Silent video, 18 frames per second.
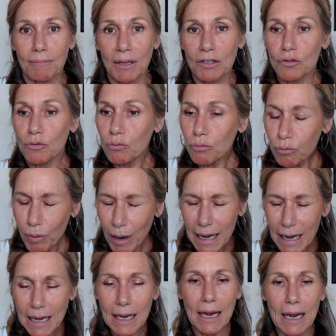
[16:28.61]
It's
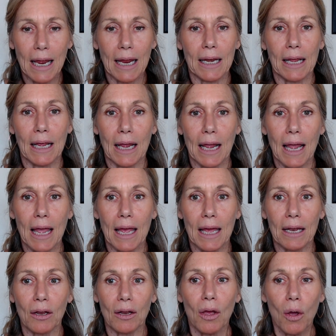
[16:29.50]
radiating.
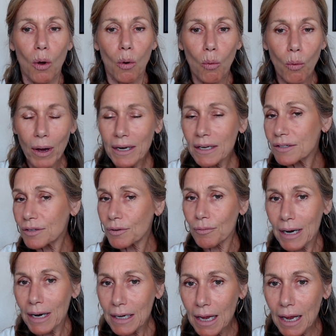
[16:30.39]
And what is it
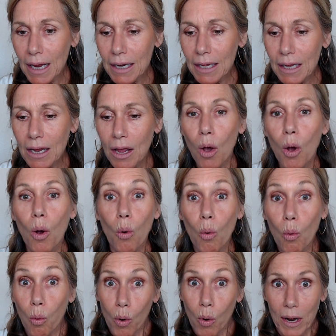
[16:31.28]
radiating?
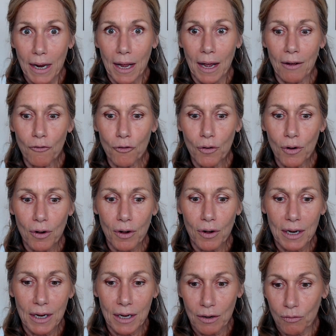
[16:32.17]

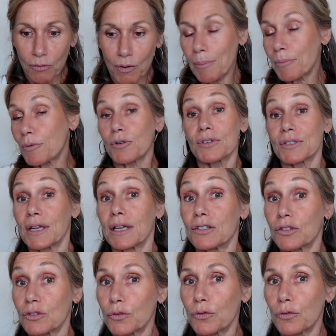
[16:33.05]
Whatever it
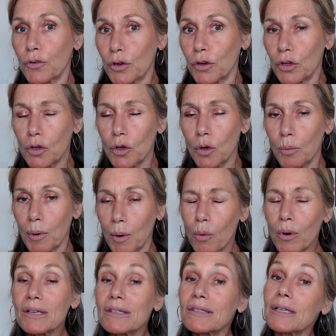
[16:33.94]
represents for you. But
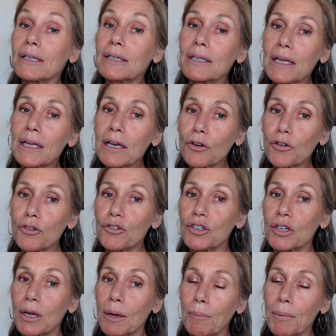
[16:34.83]
what is the
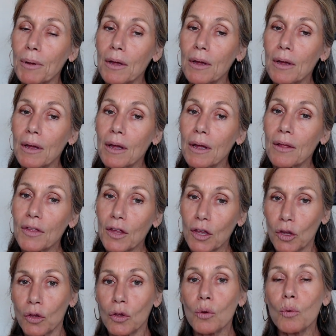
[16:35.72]
leadership that
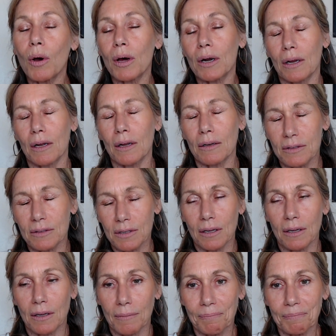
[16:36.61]
you want
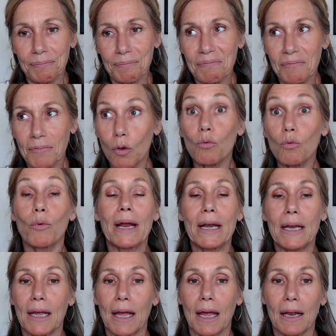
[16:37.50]
to
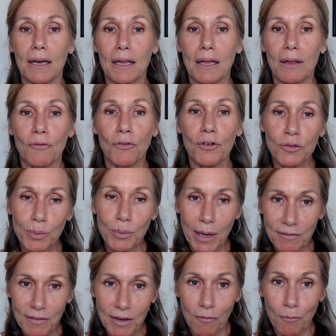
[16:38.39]
radiate? First,
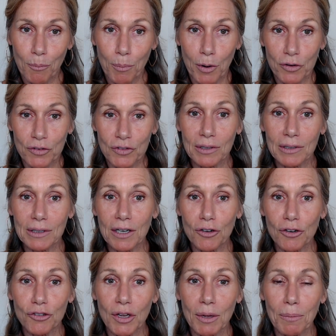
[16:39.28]
we have to have personal
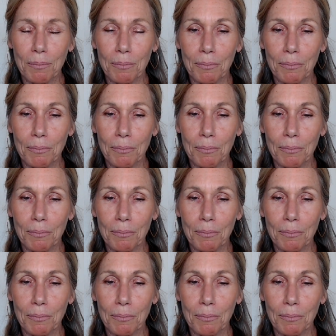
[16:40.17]
leadership.